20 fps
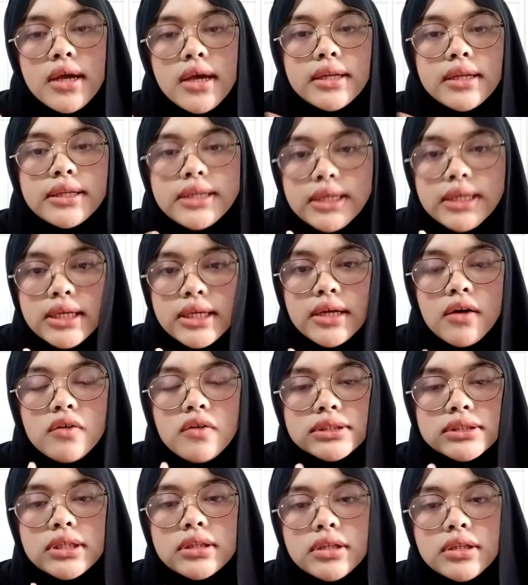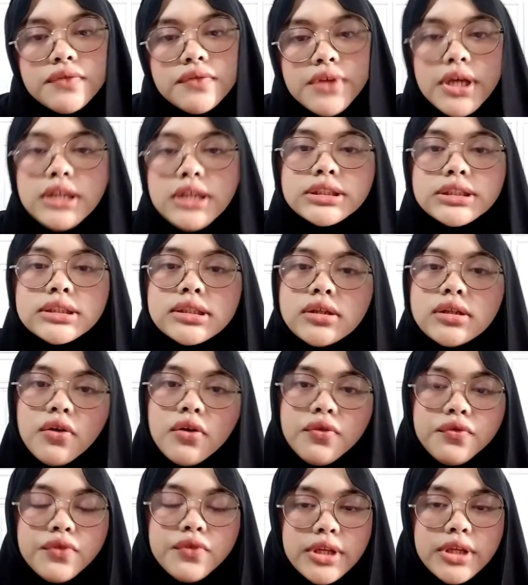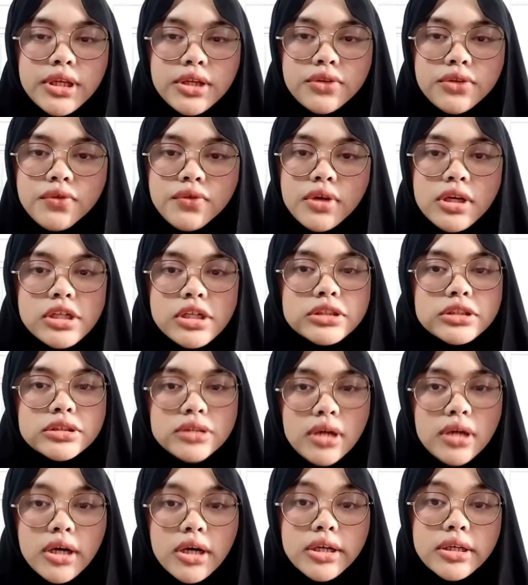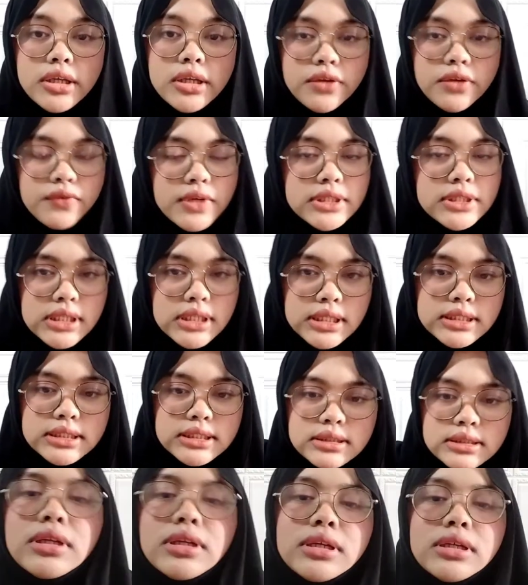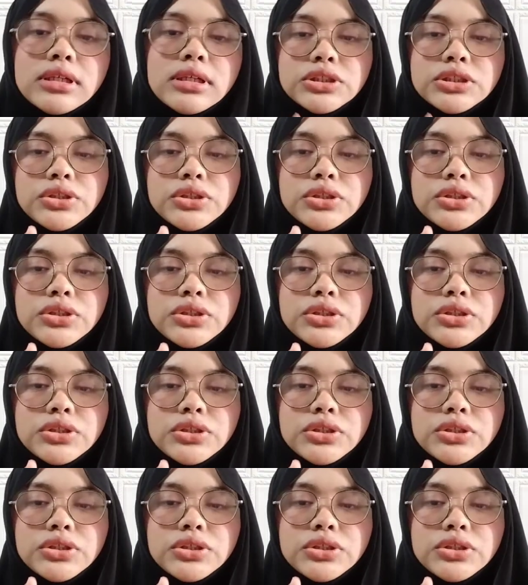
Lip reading: the horizontal reaction of the 3-hinge arc decreases. This is